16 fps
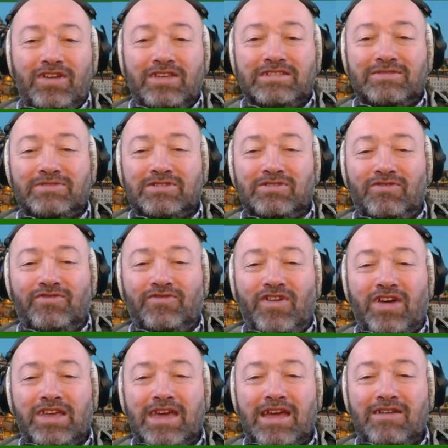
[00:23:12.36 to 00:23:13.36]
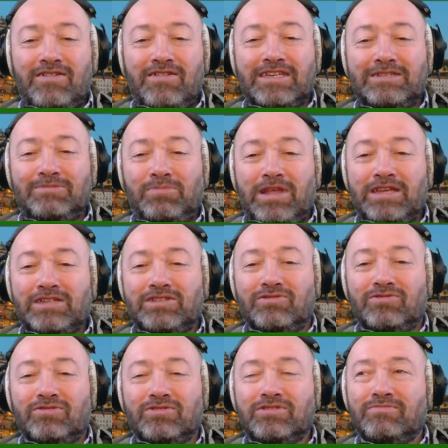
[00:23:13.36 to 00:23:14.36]
Some sort of vicarious
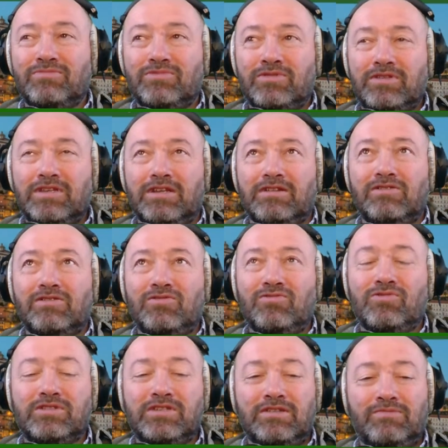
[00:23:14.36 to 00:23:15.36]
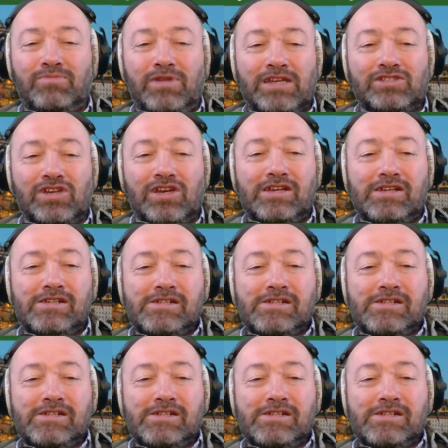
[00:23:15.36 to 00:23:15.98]
pleasure or some naughty pleasure.